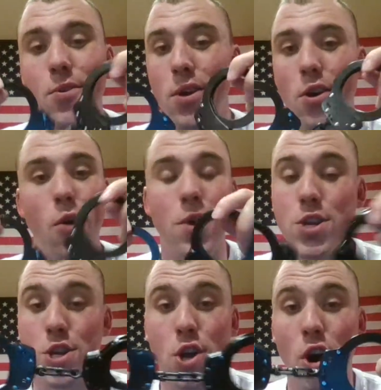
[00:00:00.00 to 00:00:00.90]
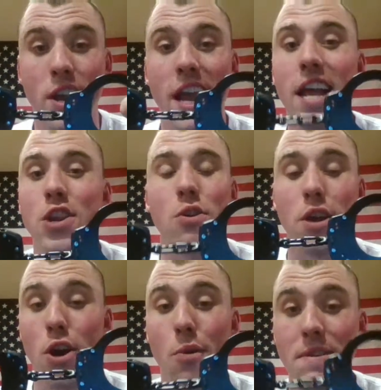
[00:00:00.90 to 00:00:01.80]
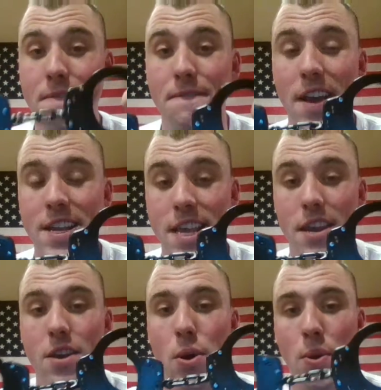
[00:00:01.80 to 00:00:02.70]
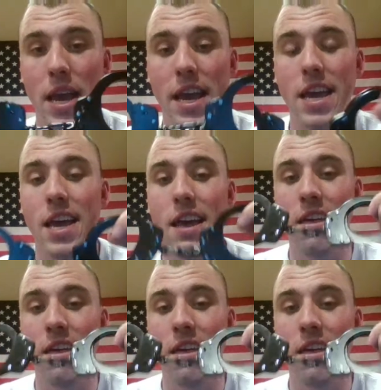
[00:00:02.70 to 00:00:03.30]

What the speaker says: you can always just hook it and you can always fix it, okay?